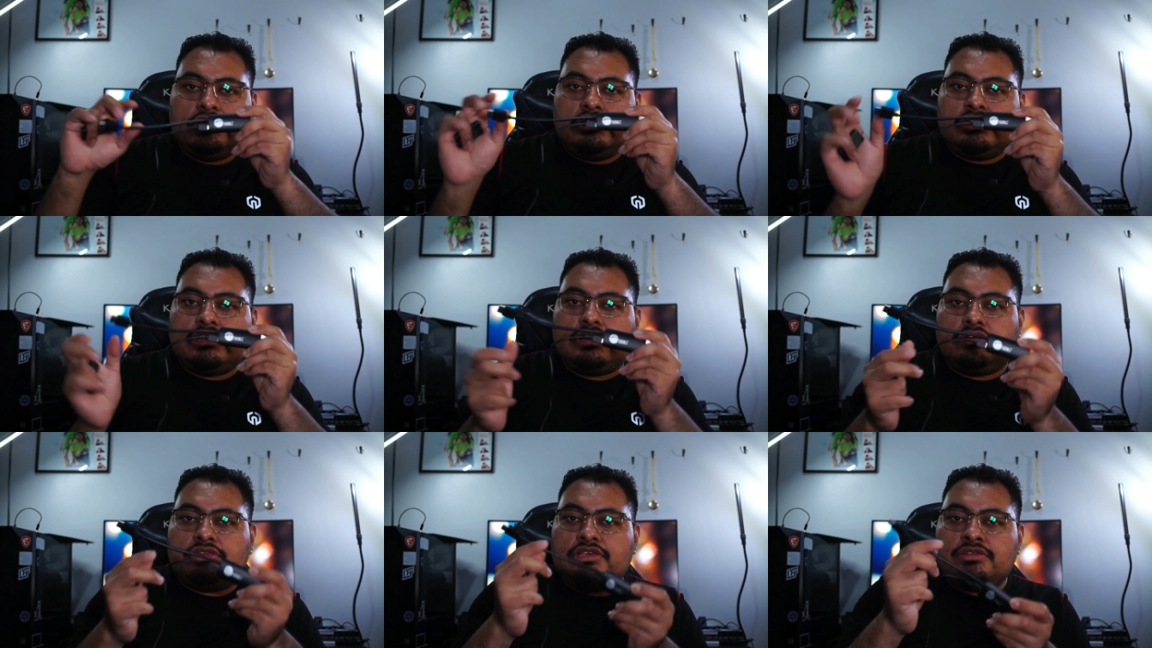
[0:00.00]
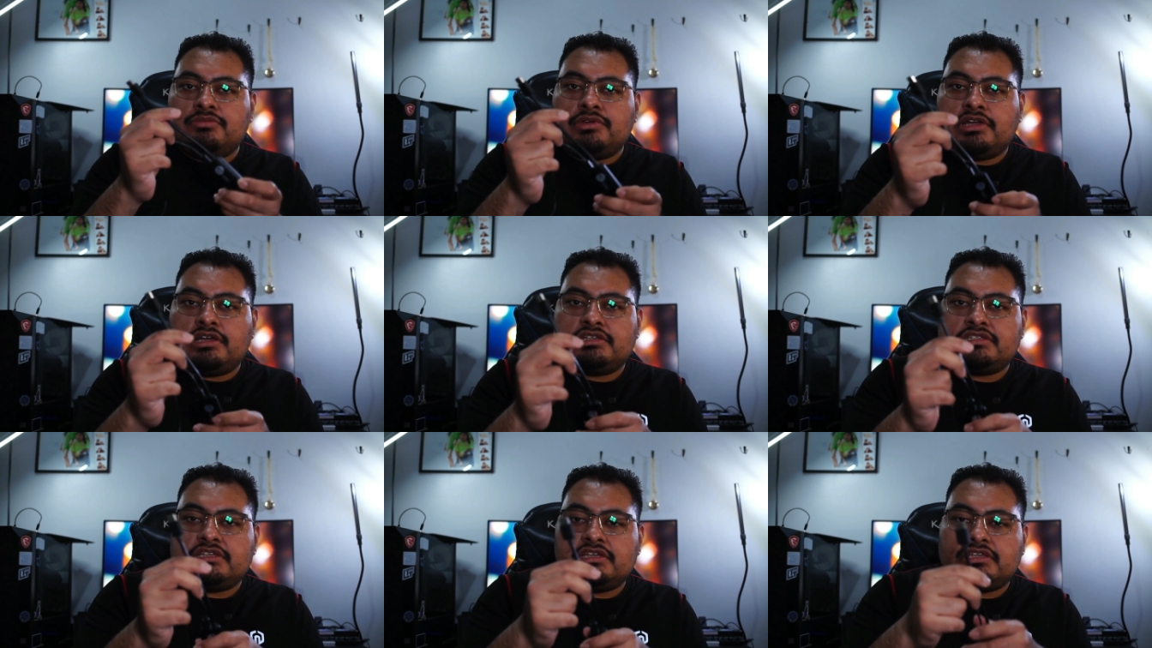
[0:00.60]
now this one
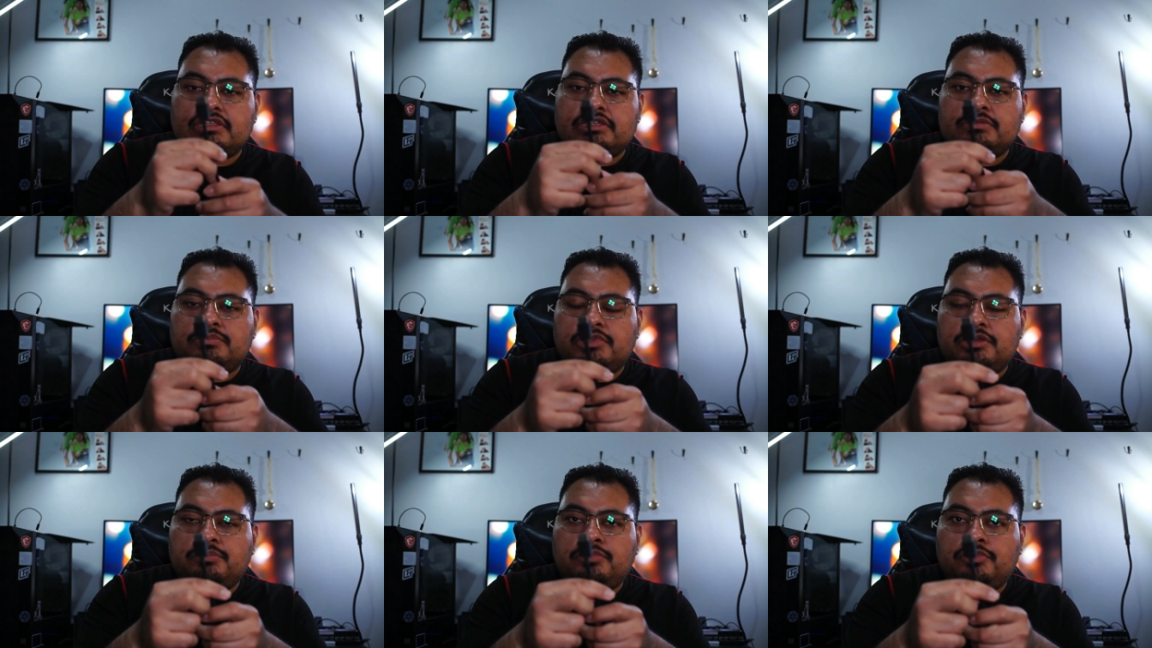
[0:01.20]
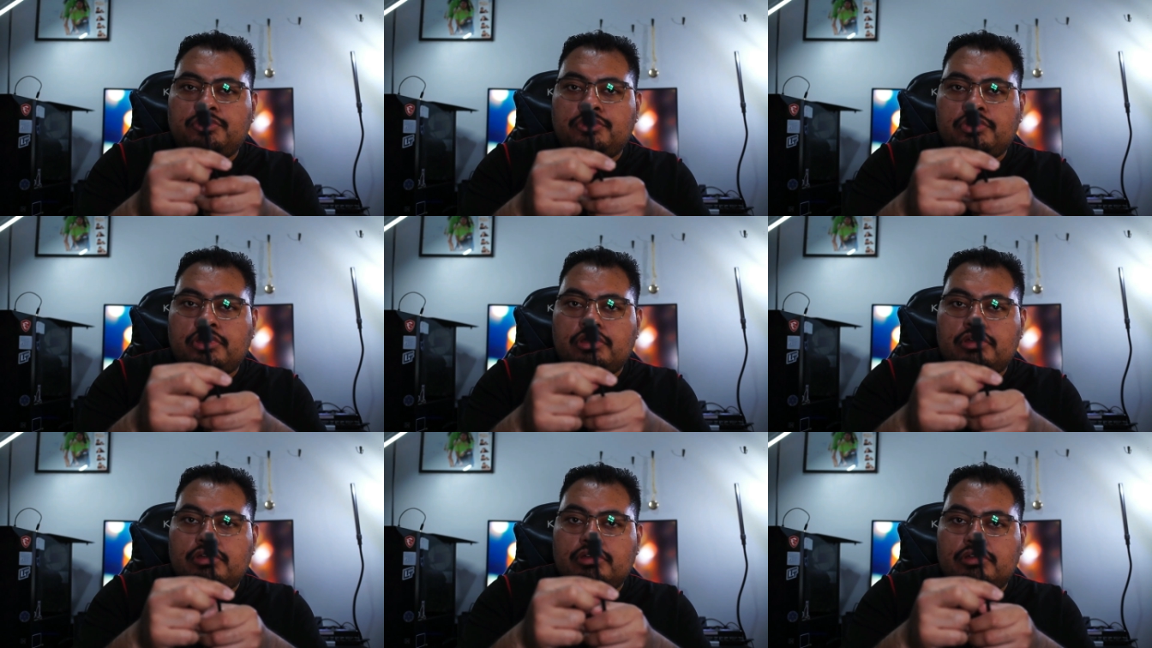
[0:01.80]
has a DisplayPort
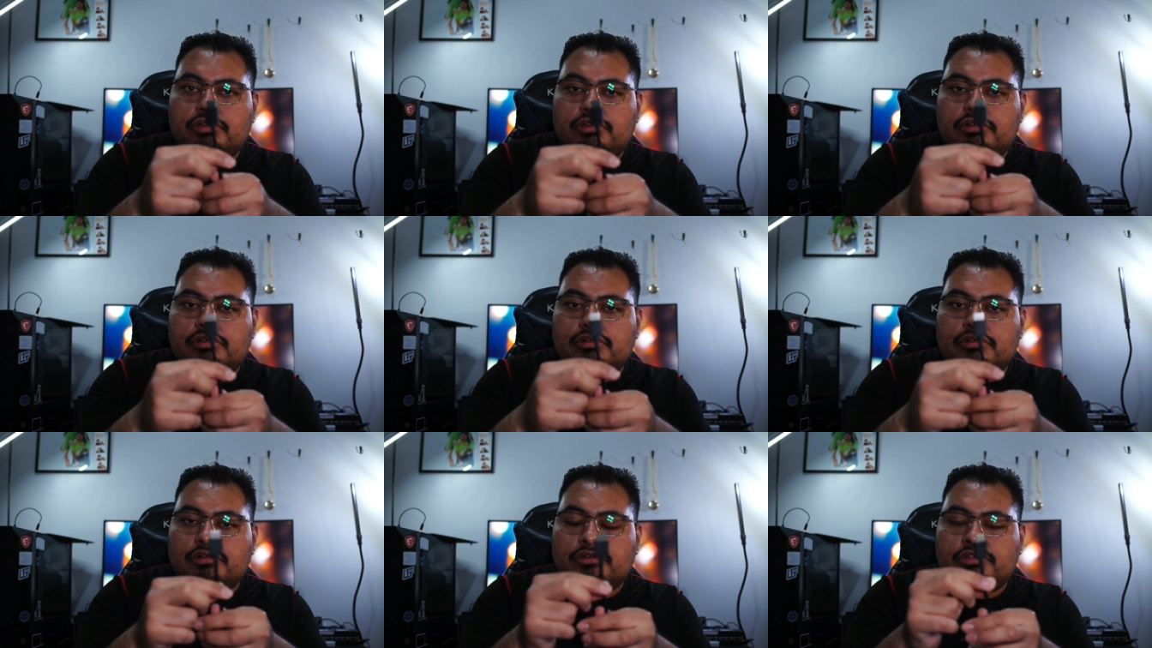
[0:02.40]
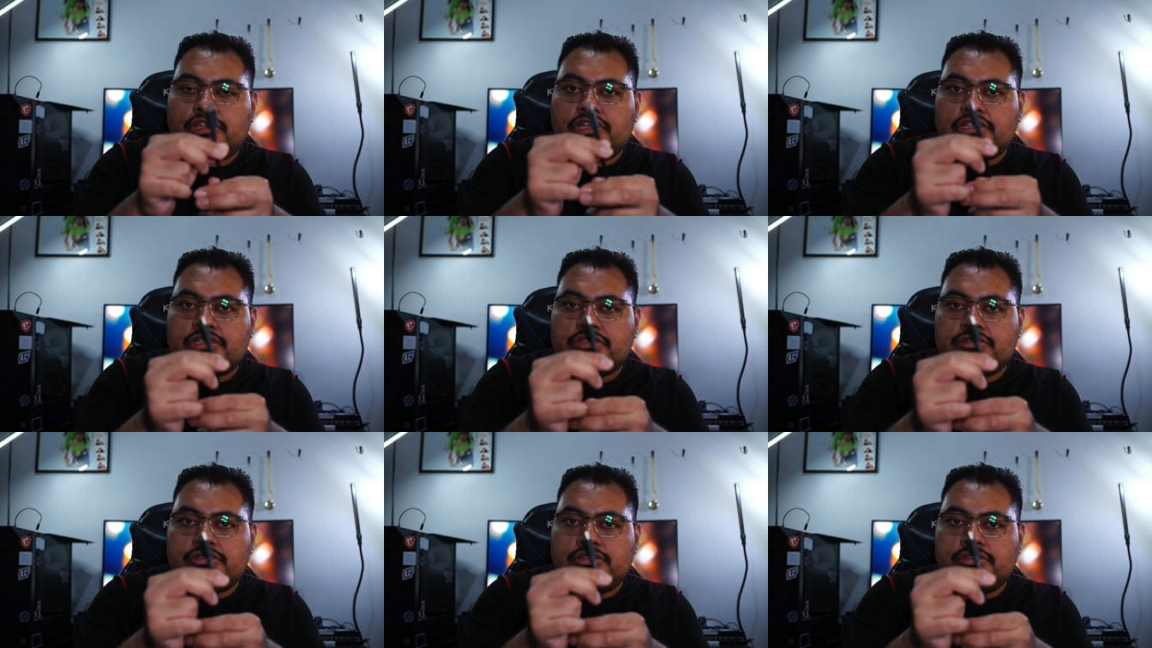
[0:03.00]

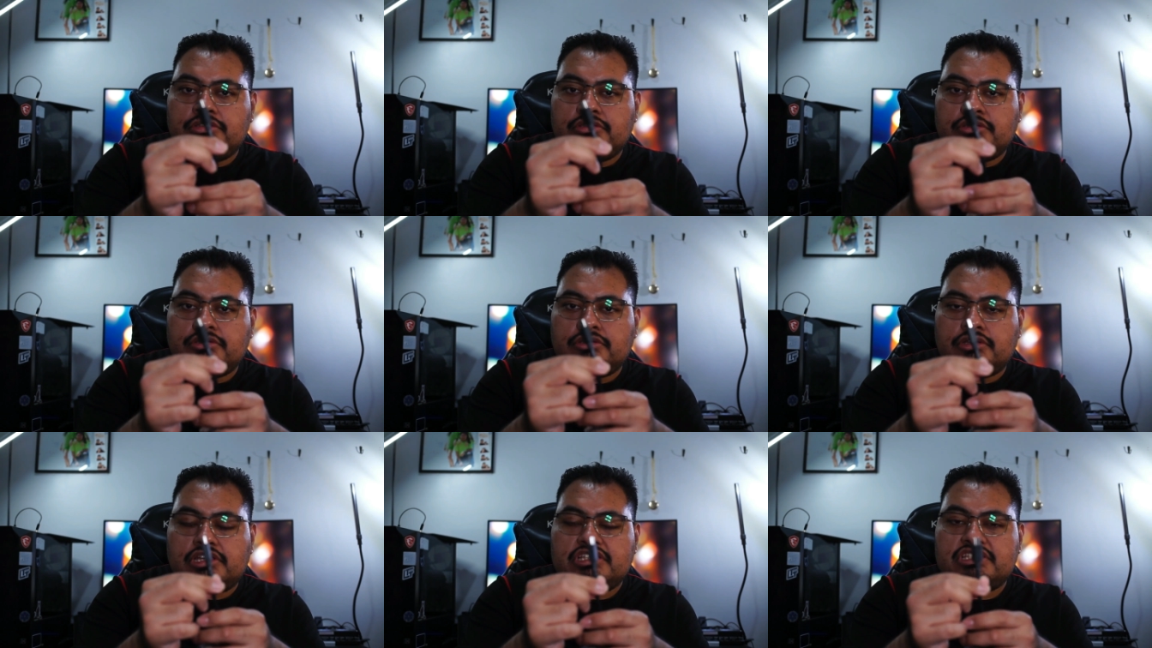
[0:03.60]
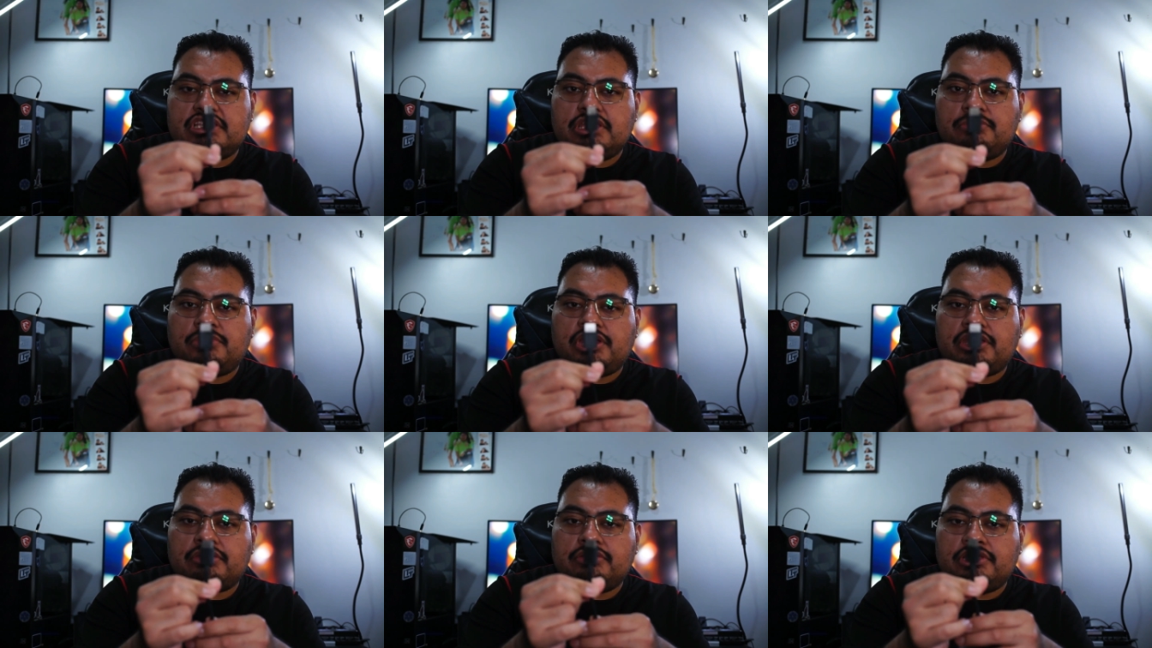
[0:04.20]
connection
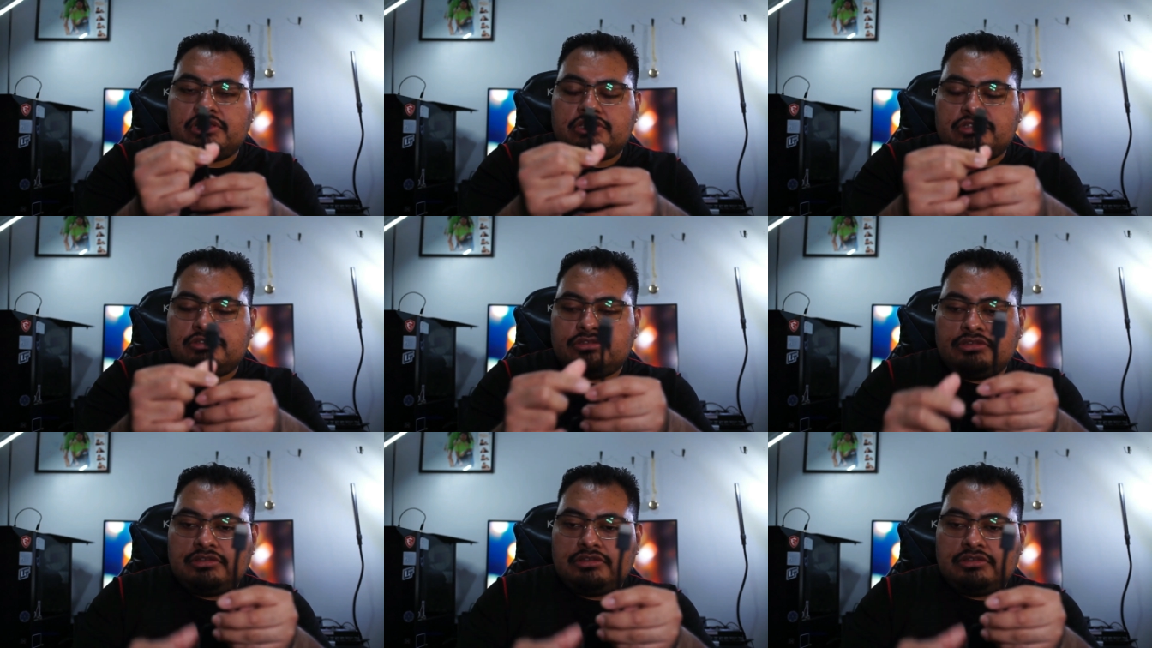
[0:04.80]
HDMI connection